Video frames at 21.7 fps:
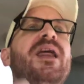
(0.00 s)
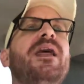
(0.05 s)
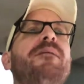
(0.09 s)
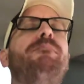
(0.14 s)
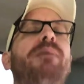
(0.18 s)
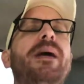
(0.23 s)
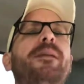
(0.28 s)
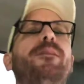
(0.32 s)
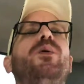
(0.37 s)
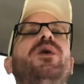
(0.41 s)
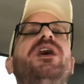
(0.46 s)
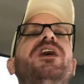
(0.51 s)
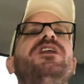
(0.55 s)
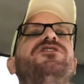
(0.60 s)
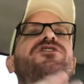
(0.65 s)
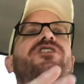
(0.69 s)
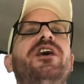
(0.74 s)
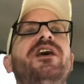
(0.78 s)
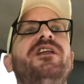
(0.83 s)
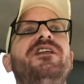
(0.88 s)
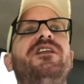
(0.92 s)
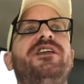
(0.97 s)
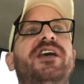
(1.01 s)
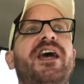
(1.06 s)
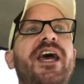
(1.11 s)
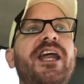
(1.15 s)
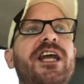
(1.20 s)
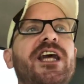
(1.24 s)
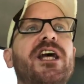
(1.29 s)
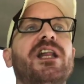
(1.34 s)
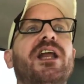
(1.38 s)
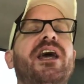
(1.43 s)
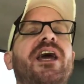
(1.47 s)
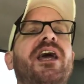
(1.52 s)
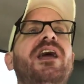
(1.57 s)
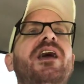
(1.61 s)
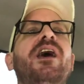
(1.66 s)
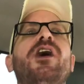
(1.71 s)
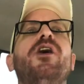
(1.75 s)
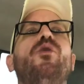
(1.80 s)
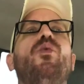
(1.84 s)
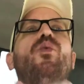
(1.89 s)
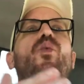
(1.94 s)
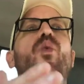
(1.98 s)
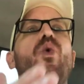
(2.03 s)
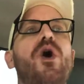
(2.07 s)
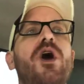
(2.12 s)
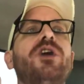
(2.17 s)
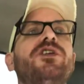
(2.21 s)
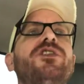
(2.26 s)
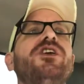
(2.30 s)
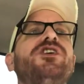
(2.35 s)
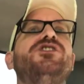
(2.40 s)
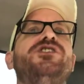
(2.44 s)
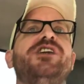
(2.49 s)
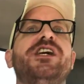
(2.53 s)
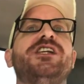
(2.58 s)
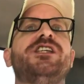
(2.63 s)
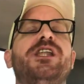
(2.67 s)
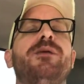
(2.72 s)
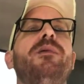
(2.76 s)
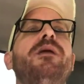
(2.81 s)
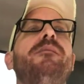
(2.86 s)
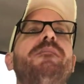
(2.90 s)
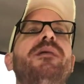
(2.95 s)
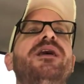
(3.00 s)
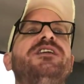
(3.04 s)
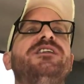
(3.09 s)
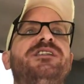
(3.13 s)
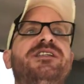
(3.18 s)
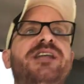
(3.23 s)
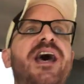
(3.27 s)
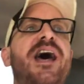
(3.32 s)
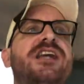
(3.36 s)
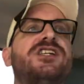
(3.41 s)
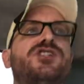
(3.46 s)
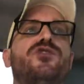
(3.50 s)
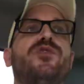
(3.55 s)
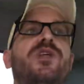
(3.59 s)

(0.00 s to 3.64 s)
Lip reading: meaning people can continually work the system and miss